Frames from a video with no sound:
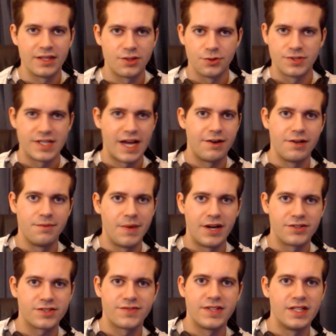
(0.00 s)
those Zowie
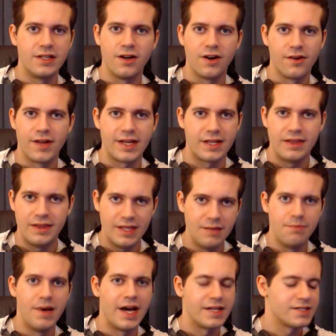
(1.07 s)
mouse feet are like the
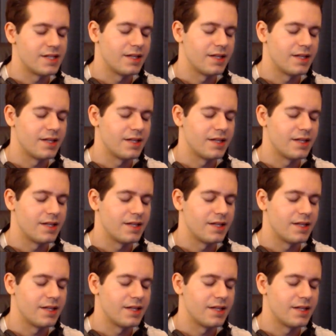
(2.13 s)
best.